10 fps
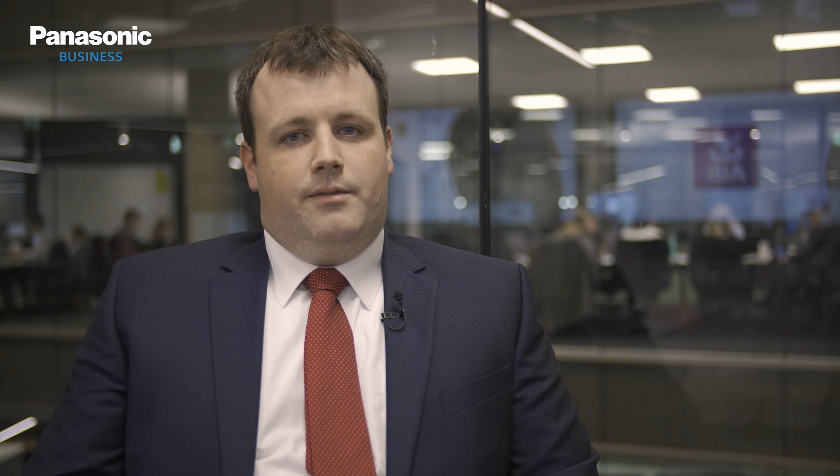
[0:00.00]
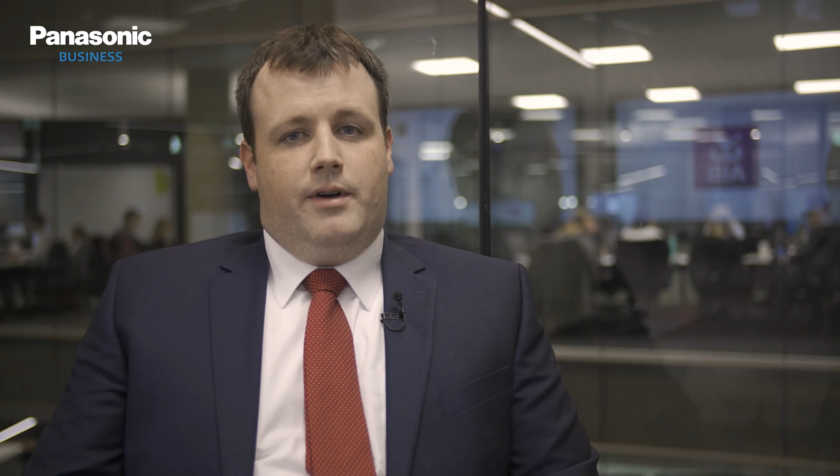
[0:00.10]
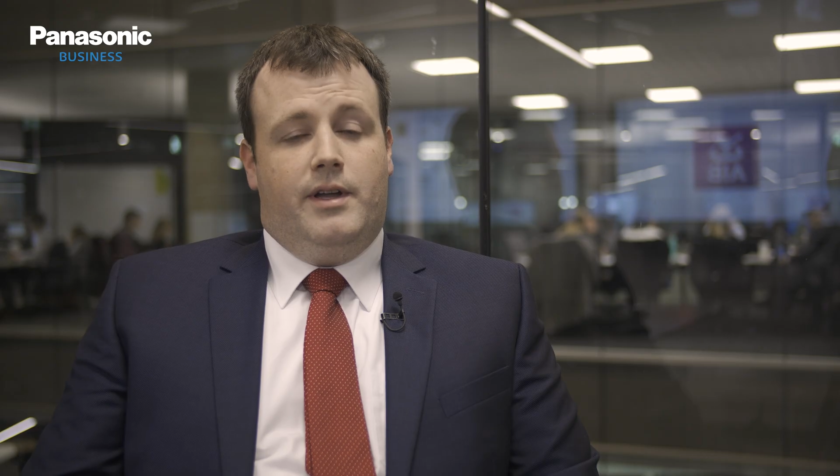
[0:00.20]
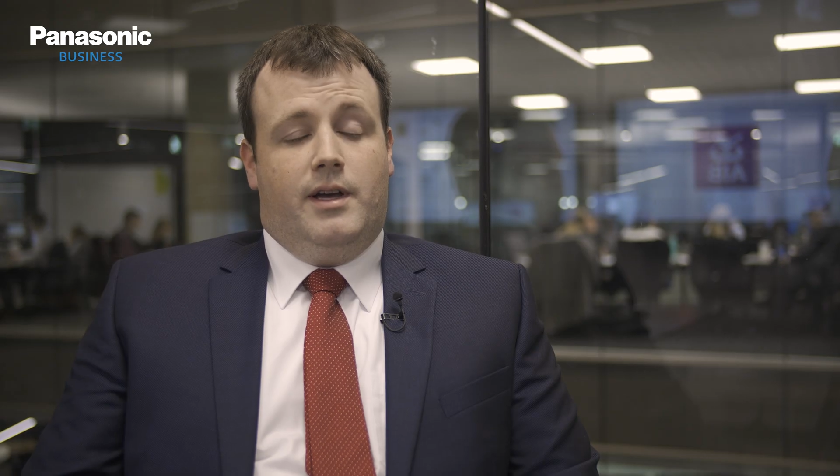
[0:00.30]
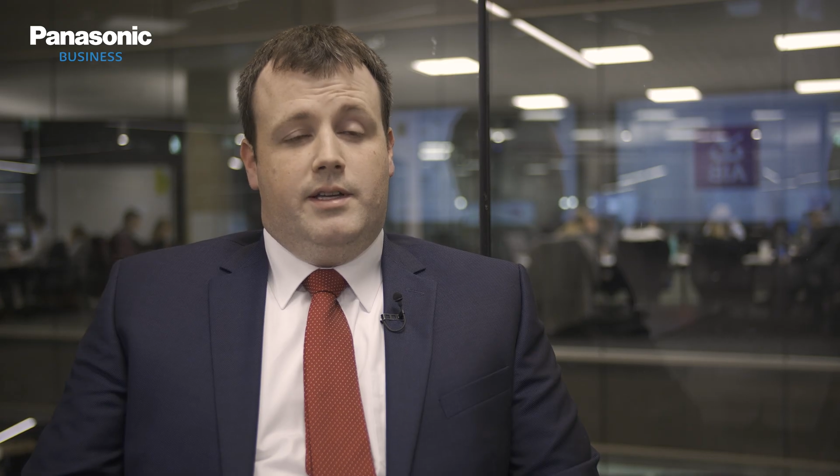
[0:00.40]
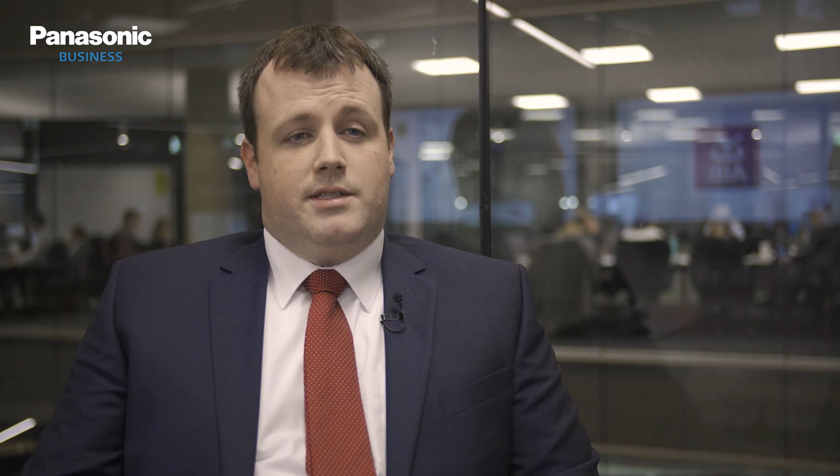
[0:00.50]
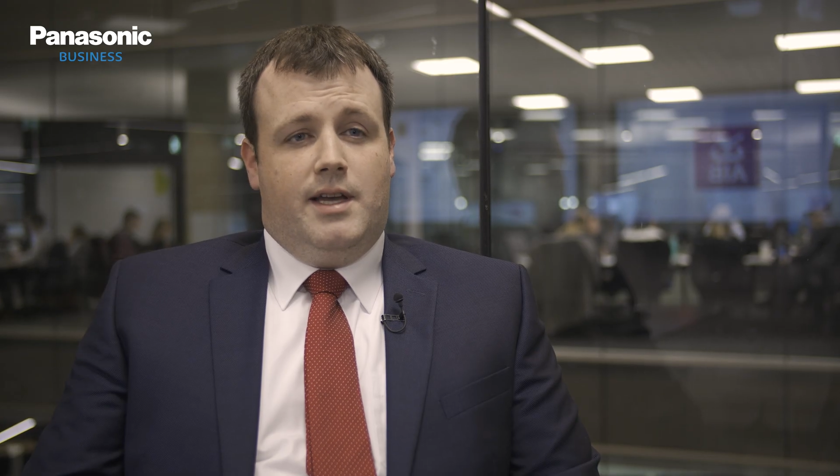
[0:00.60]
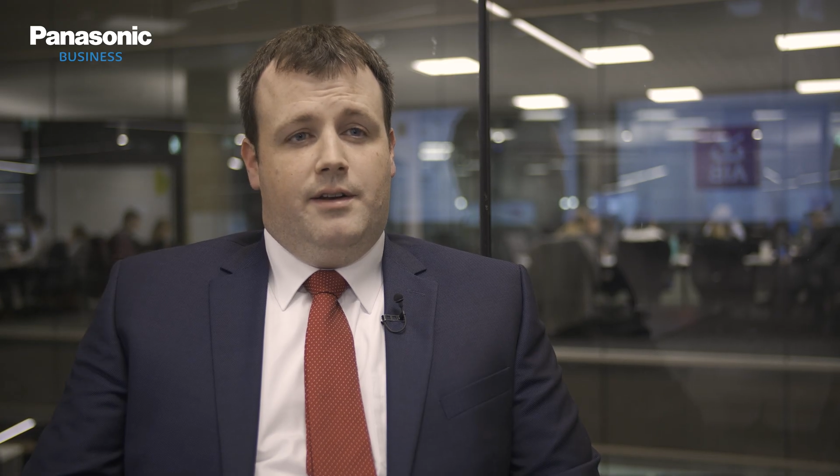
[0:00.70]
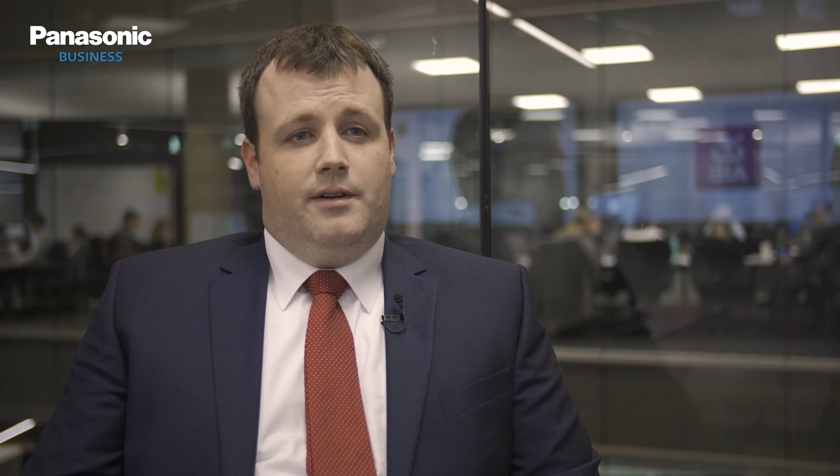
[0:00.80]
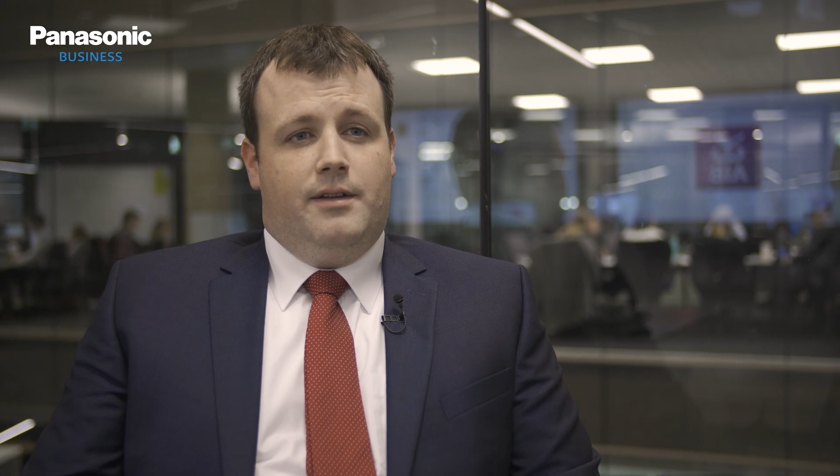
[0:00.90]
very high
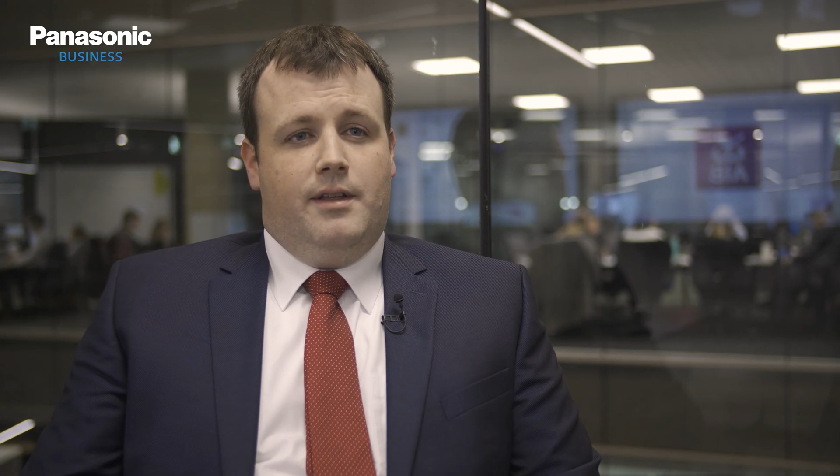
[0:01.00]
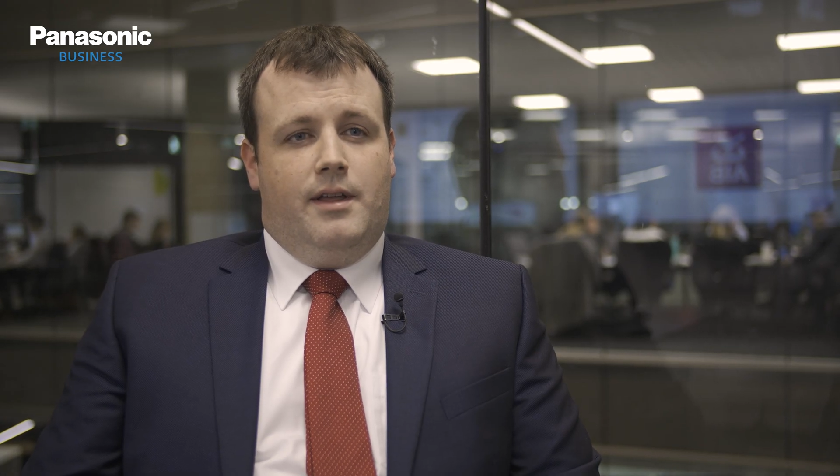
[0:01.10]
standard.